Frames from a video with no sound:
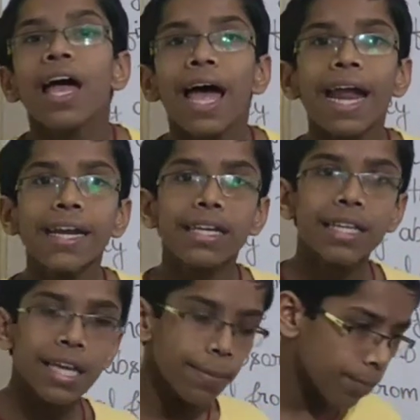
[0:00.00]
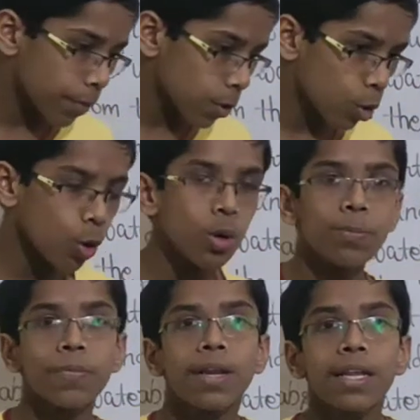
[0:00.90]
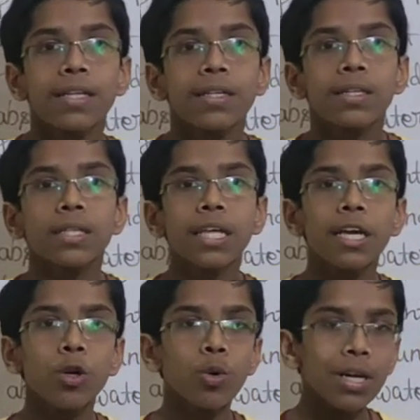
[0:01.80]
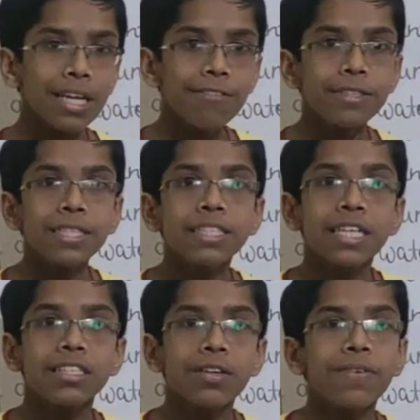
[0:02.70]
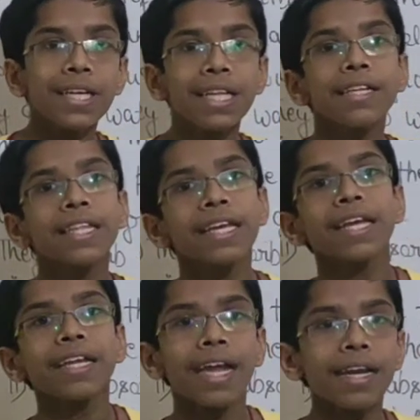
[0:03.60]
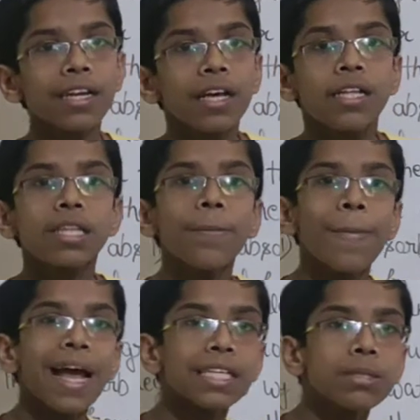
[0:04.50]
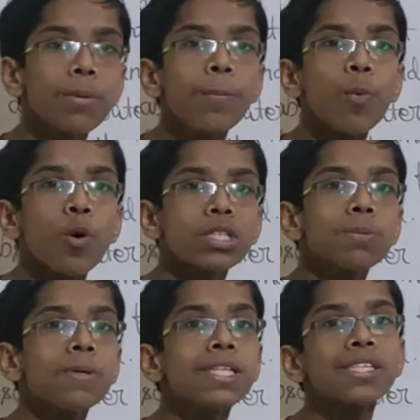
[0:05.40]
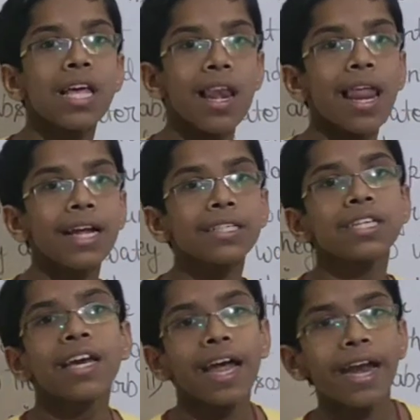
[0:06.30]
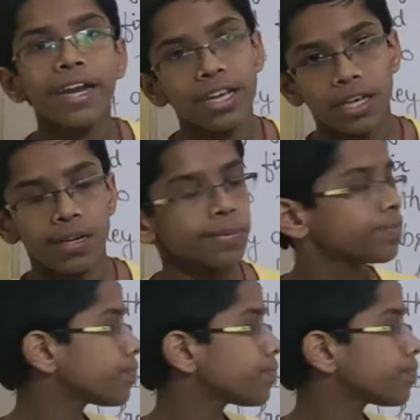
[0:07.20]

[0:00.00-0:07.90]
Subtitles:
and they grow leaves in such a way that they can get the maximum possible sunlight and air.